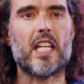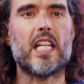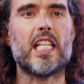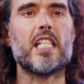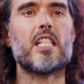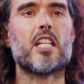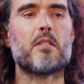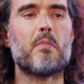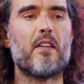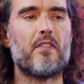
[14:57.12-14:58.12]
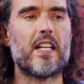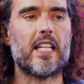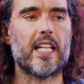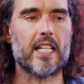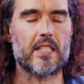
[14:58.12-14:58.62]
This is just my
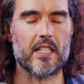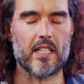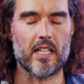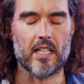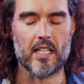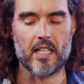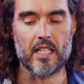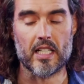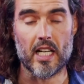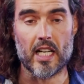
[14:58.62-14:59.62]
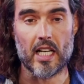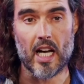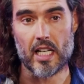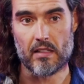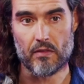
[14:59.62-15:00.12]
feeling as an
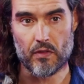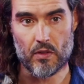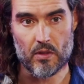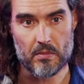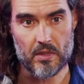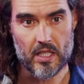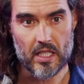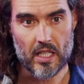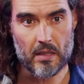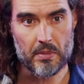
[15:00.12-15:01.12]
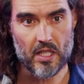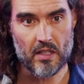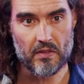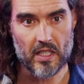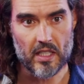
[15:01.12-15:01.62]
uninformed
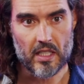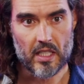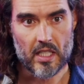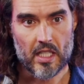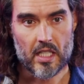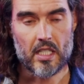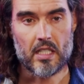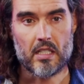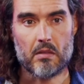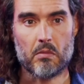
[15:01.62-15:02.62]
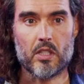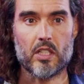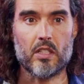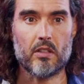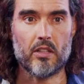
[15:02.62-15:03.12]
observer. What do
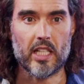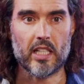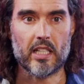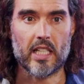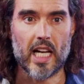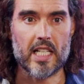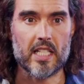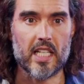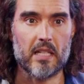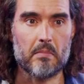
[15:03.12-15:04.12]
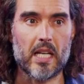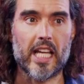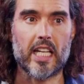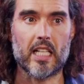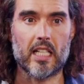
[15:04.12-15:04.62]
you think as a
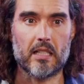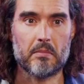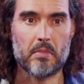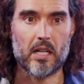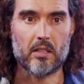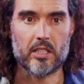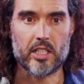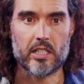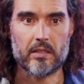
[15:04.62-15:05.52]
molecular biologist?